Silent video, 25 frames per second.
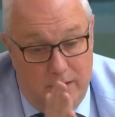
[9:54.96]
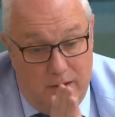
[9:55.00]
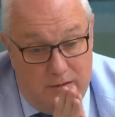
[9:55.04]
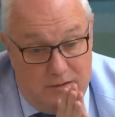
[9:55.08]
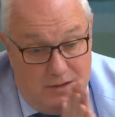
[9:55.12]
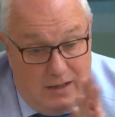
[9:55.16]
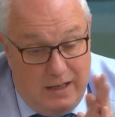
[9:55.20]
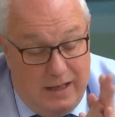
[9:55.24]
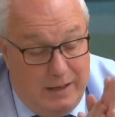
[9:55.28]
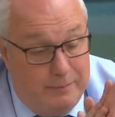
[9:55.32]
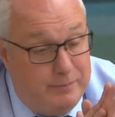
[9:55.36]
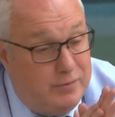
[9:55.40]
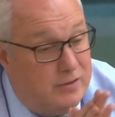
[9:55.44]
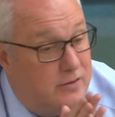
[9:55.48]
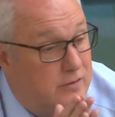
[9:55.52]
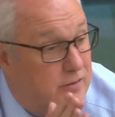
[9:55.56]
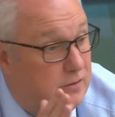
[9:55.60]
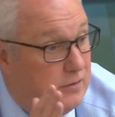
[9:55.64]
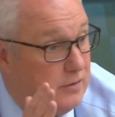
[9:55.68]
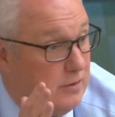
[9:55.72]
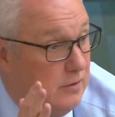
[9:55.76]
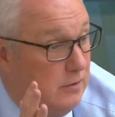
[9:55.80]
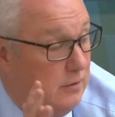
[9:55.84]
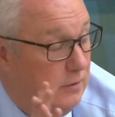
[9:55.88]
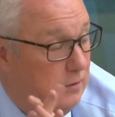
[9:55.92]
as it
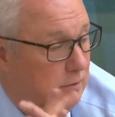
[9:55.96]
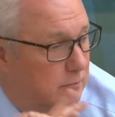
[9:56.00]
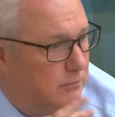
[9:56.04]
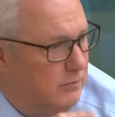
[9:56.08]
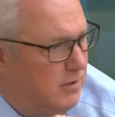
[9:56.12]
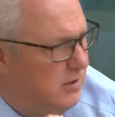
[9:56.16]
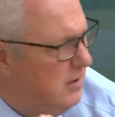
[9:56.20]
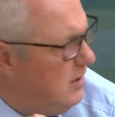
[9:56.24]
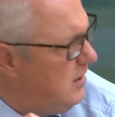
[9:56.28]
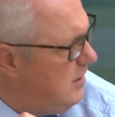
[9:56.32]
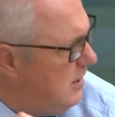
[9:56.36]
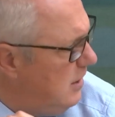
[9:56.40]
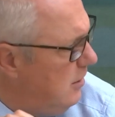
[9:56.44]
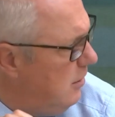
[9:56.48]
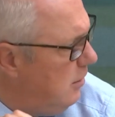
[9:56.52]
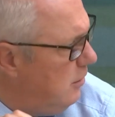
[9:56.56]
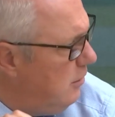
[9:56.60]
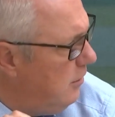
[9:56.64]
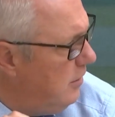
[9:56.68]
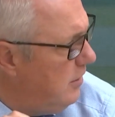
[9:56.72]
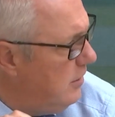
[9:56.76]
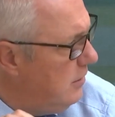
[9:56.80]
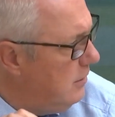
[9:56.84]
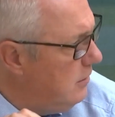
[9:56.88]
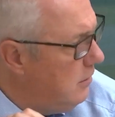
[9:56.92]
happens, is it TII
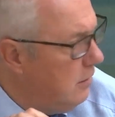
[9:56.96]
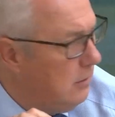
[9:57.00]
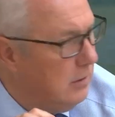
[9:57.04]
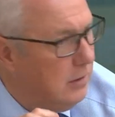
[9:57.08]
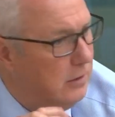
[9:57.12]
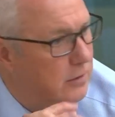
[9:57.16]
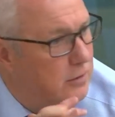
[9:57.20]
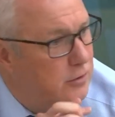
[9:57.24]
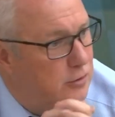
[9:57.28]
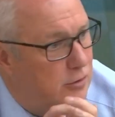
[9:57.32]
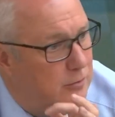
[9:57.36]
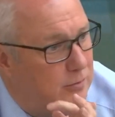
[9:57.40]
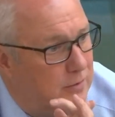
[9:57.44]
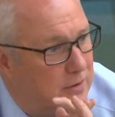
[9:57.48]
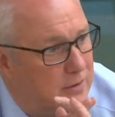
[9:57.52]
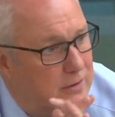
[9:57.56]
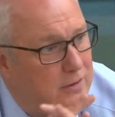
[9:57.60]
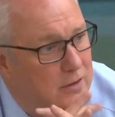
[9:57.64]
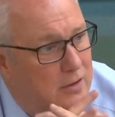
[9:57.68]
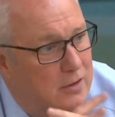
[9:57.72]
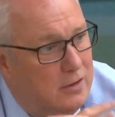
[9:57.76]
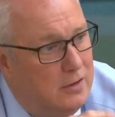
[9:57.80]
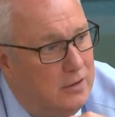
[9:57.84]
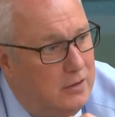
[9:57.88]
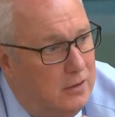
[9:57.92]
in Oil in Dublin,
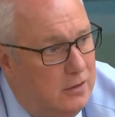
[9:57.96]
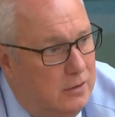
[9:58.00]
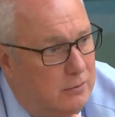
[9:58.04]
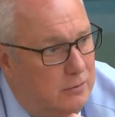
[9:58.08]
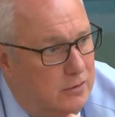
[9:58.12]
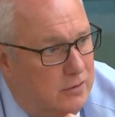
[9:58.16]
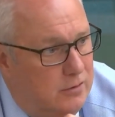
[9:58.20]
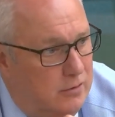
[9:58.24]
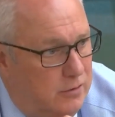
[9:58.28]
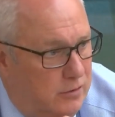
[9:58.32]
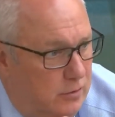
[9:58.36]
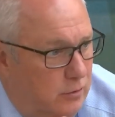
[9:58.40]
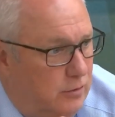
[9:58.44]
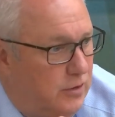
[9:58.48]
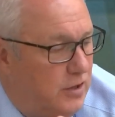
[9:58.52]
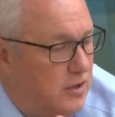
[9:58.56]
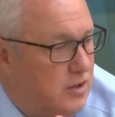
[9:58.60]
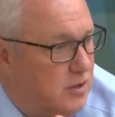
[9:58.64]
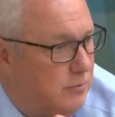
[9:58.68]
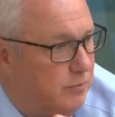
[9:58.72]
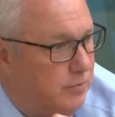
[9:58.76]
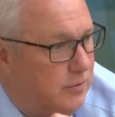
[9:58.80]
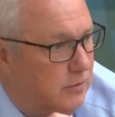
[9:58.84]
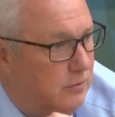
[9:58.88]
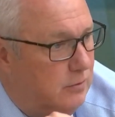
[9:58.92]
who are
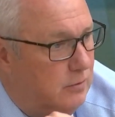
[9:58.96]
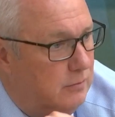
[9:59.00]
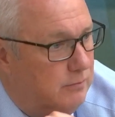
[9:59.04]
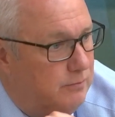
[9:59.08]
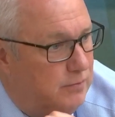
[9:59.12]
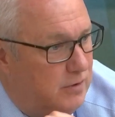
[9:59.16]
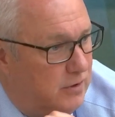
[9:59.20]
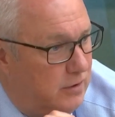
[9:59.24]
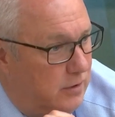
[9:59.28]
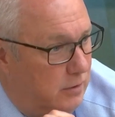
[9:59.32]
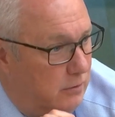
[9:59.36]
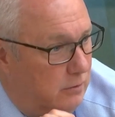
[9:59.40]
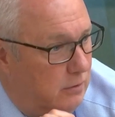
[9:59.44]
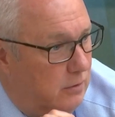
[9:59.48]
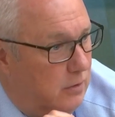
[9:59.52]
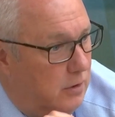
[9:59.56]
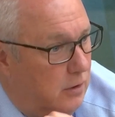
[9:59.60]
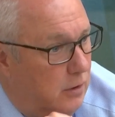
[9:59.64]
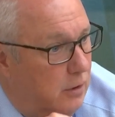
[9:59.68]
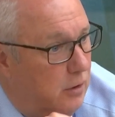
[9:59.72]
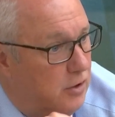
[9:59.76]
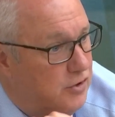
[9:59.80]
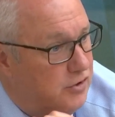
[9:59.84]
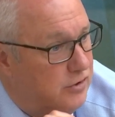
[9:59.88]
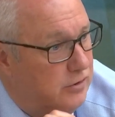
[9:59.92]
looking to procure
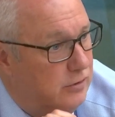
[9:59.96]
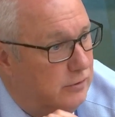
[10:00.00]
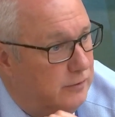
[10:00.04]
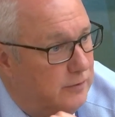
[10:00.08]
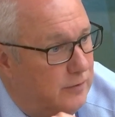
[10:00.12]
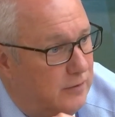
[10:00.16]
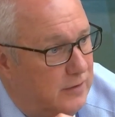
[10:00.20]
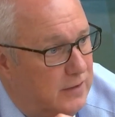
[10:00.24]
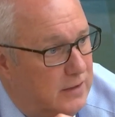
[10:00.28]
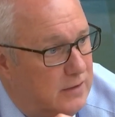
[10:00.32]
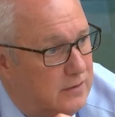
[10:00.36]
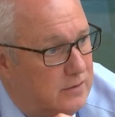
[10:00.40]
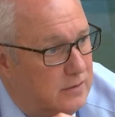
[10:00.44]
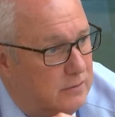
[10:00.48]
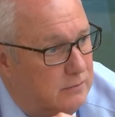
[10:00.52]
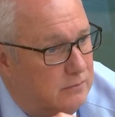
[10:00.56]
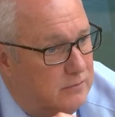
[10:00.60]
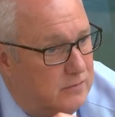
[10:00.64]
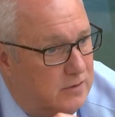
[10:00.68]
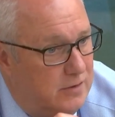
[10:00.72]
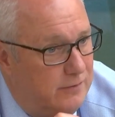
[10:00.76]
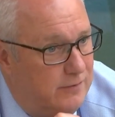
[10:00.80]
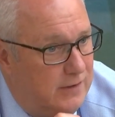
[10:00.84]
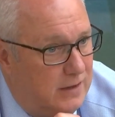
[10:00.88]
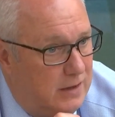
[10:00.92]
a large new fleet to
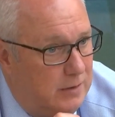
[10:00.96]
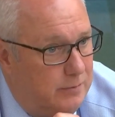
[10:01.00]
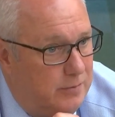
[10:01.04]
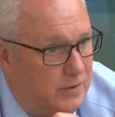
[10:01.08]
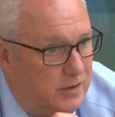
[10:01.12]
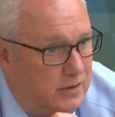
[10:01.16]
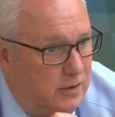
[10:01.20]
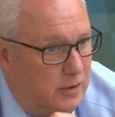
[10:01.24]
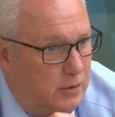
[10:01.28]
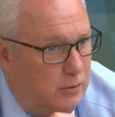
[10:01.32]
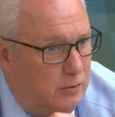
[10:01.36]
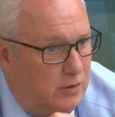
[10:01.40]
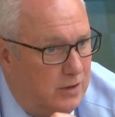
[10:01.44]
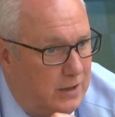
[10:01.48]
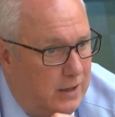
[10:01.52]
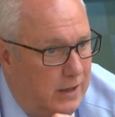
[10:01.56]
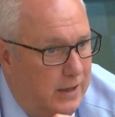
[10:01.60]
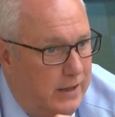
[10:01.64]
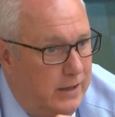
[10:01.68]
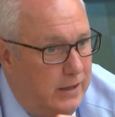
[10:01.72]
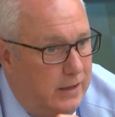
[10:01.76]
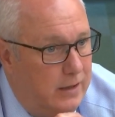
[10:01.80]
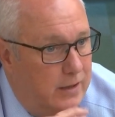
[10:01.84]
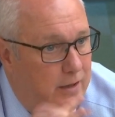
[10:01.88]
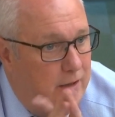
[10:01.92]
develop a
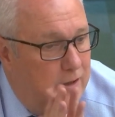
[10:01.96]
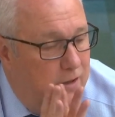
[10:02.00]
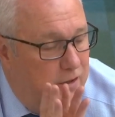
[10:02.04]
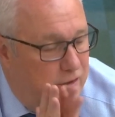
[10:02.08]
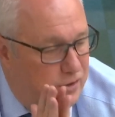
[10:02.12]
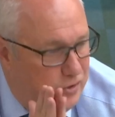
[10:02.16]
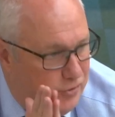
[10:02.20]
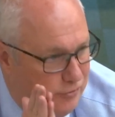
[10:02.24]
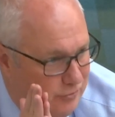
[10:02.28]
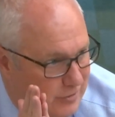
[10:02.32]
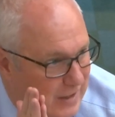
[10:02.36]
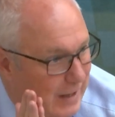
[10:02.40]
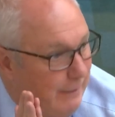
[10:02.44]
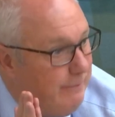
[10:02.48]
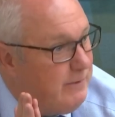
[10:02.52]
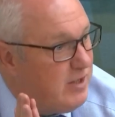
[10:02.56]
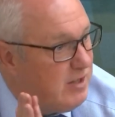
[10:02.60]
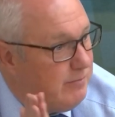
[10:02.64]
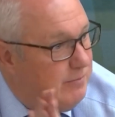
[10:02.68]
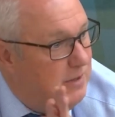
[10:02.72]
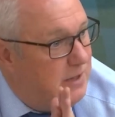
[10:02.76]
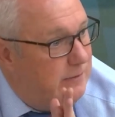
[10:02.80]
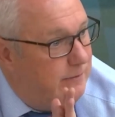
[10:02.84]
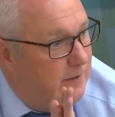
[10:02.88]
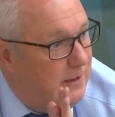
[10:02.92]
UK tram
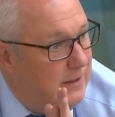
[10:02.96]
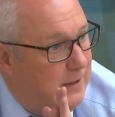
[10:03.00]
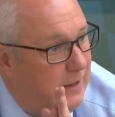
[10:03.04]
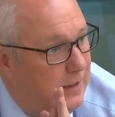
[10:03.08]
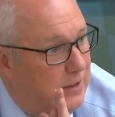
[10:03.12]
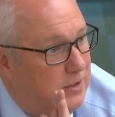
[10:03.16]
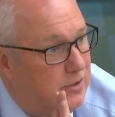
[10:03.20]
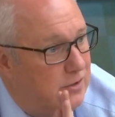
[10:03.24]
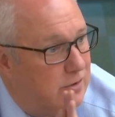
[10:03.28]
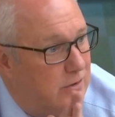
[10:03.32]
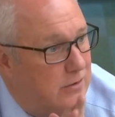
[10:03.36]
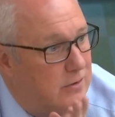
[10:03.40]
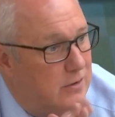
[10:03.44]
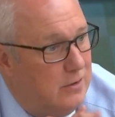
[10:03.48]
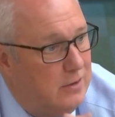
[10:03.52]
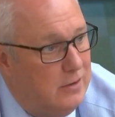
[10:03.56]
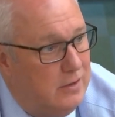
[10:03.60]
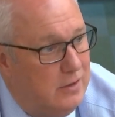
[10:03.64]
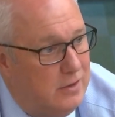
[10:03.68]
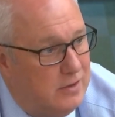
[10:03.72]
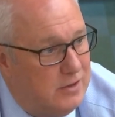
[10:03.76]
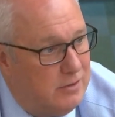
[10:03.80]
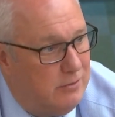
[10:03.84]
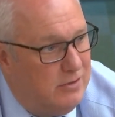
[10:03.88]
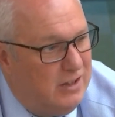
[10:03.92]
specification.
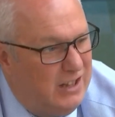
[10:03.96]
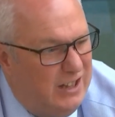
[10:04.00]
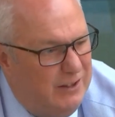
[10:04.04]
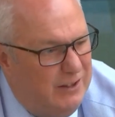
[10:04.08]
So